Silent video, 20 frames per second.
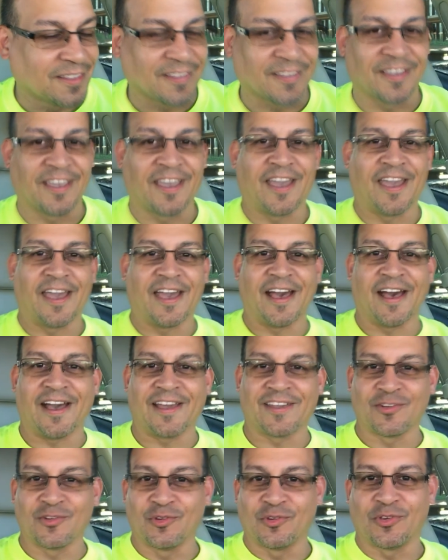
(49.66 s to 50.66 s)
Yeah,
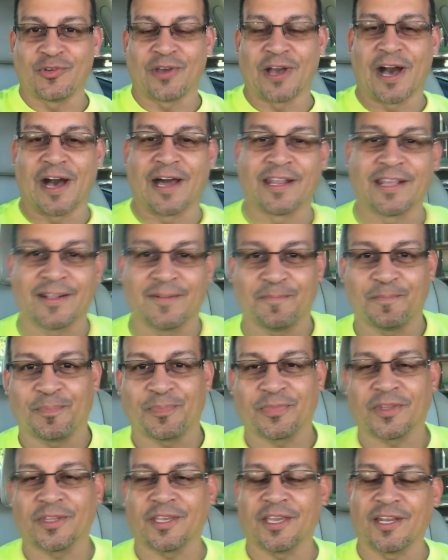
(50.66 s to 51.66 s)
I knew you got it.
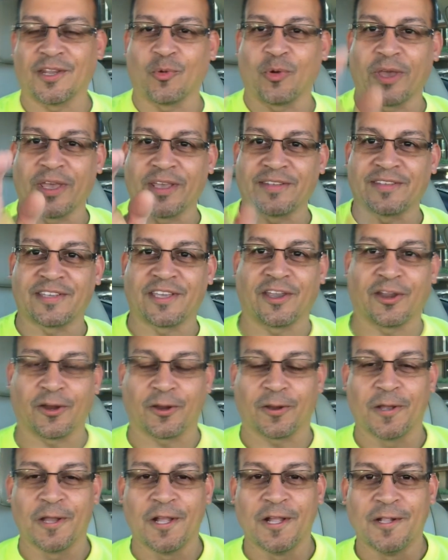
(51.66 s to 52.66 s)
Anyways,
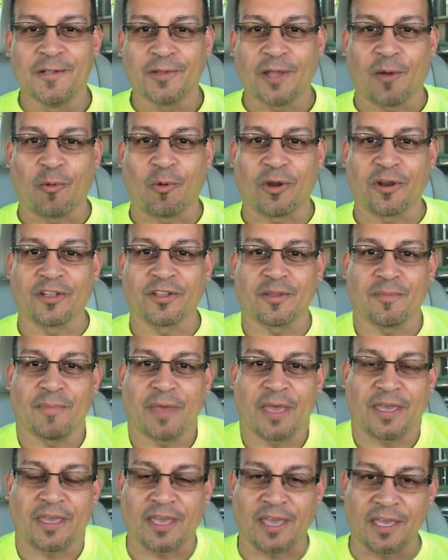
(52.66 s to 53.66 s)
here, I wanted to
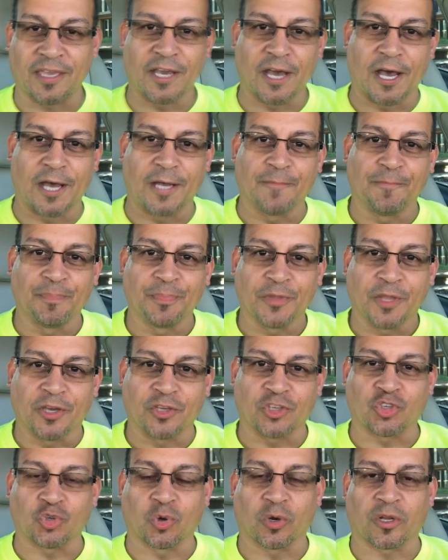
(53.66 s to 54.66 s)
make a
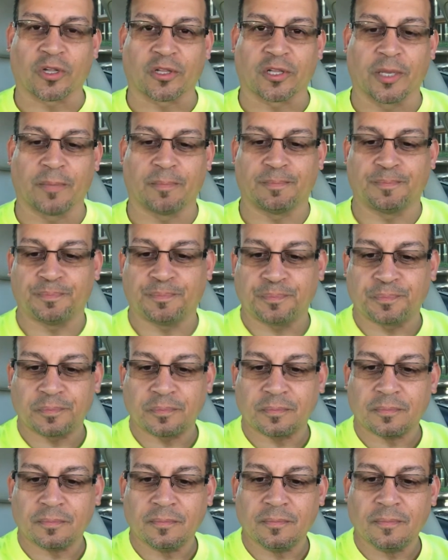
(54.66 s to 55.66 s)
short clip.
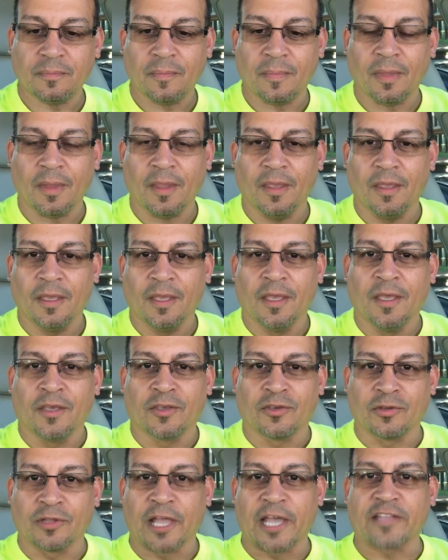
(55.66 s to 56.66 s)

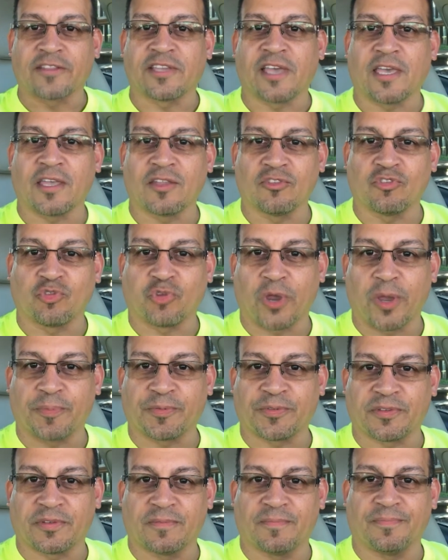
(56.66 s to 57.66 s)
You like taking
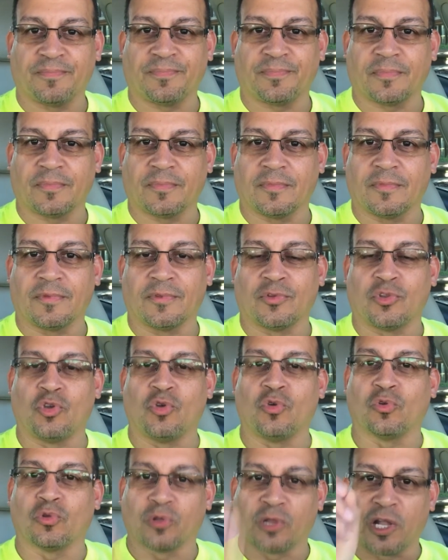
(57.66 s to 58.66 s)
trips? Do
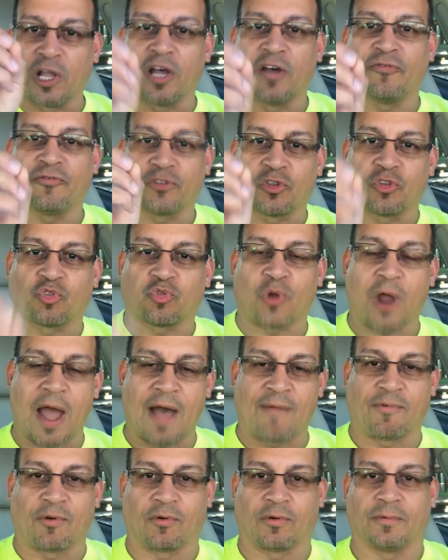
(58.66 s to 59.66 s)
you love to
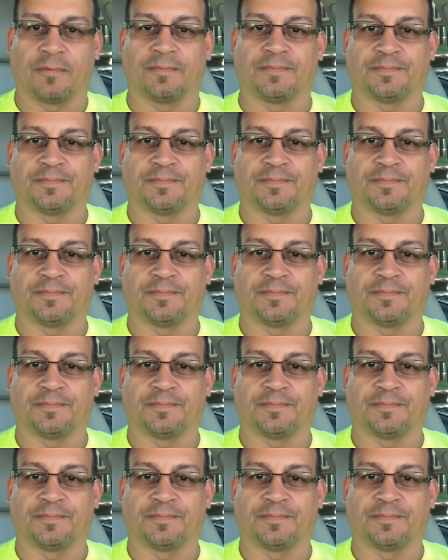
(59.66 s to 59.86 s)
travel?